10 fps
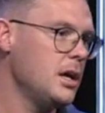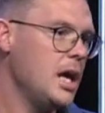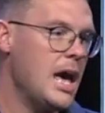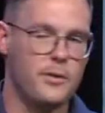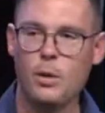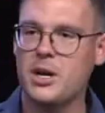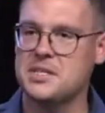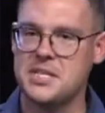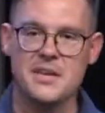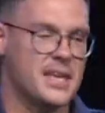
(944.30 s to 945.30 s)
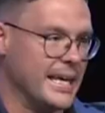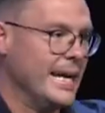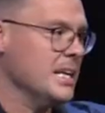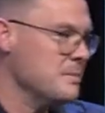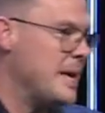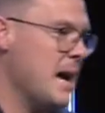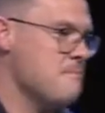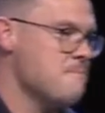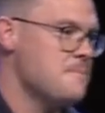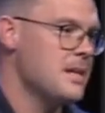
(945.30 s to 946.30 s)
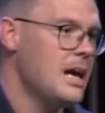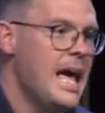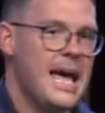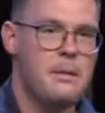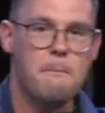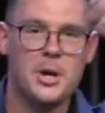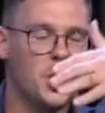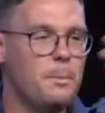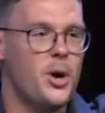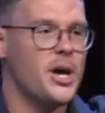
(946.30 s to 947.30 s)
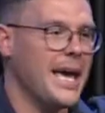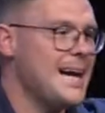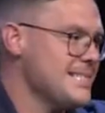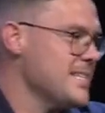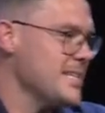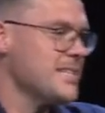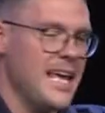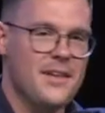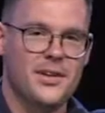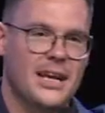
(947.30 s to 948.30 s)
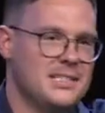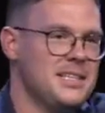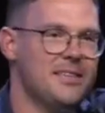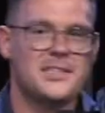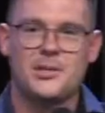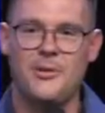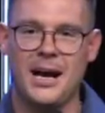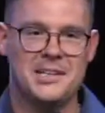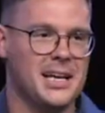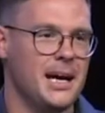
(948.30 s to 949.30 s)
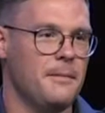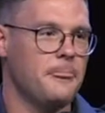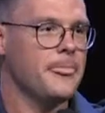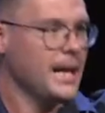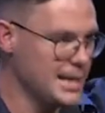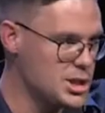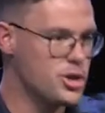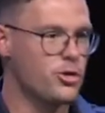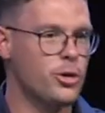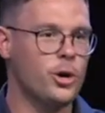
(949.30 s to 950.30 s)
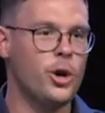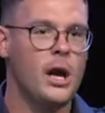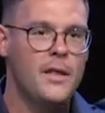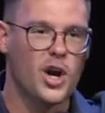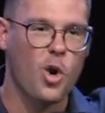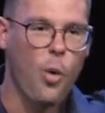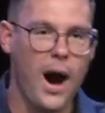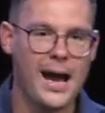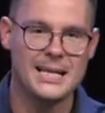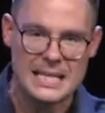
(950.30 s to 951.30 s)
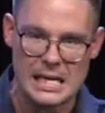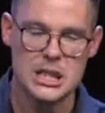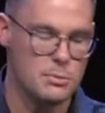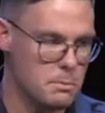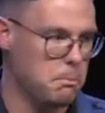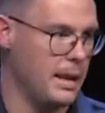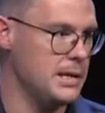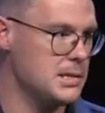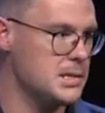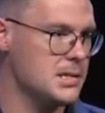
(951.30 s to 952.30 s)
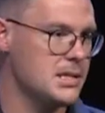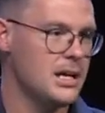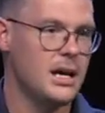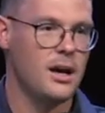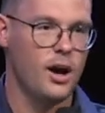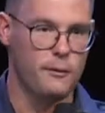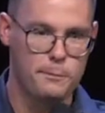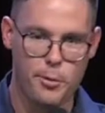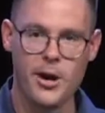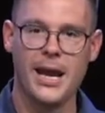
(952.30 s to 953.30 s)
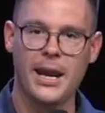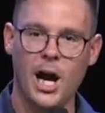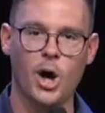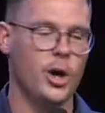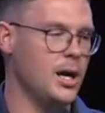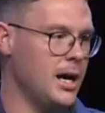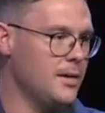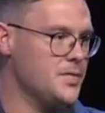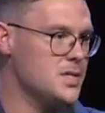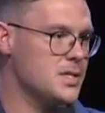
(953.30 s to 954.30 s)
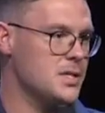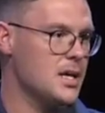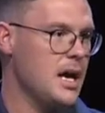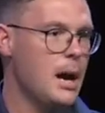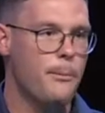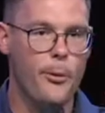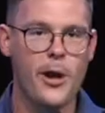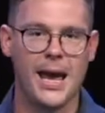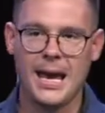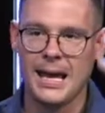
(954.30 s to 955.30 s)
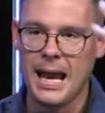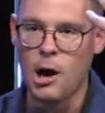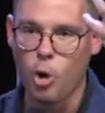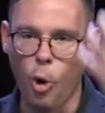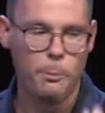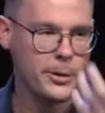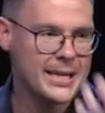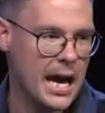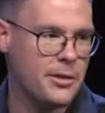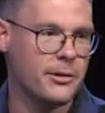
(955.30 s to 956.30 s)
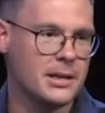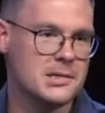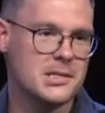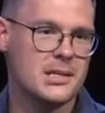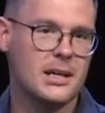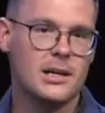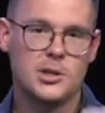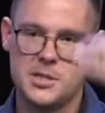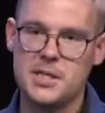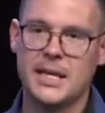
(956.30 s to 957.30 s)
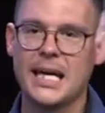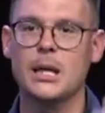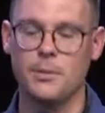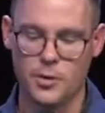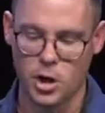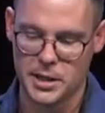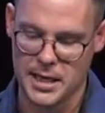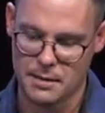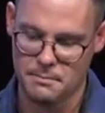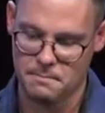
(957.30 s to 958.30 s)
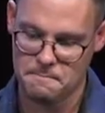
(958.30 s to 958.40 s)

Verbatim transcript: If we want to see the kingdom come in Middelburg as it is in heaven, I see this around here. It's through the quiet, intimate place of prayer in our own lives prayer in our corporate gatherings to see the kingdom of God come.